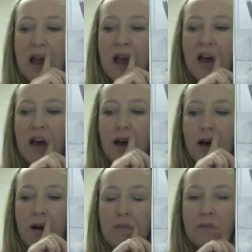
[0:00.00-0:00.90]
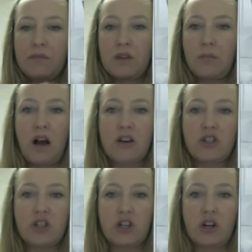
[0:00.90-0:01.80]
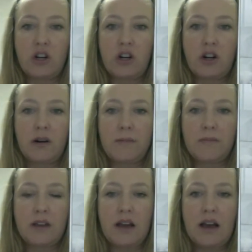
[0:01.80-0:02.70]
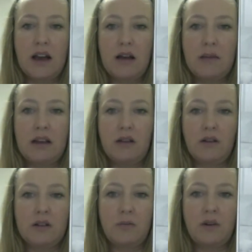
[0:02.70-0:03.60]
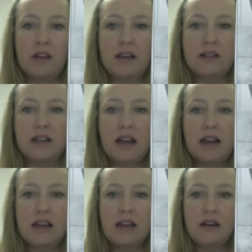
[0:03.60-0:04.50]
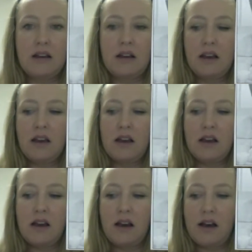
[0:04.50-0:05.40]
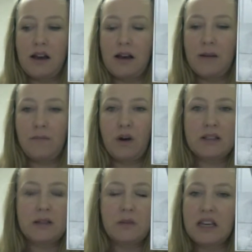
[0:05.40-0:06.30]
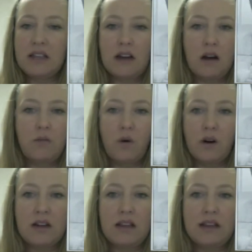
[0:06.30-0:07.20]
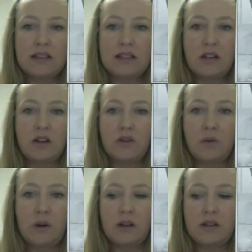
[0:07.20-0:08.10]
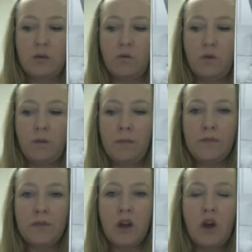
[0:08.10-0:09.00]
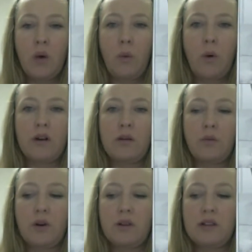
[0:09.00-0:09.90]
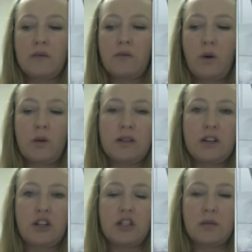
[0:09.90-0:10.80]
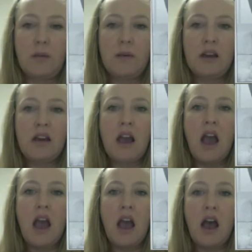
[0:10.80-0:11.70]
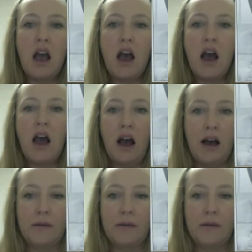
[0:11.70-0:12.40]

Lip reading: The posture, he looks pretty excited. Proximity is not important. There's no one else in the room. Wordless vocalizations might be, yeah!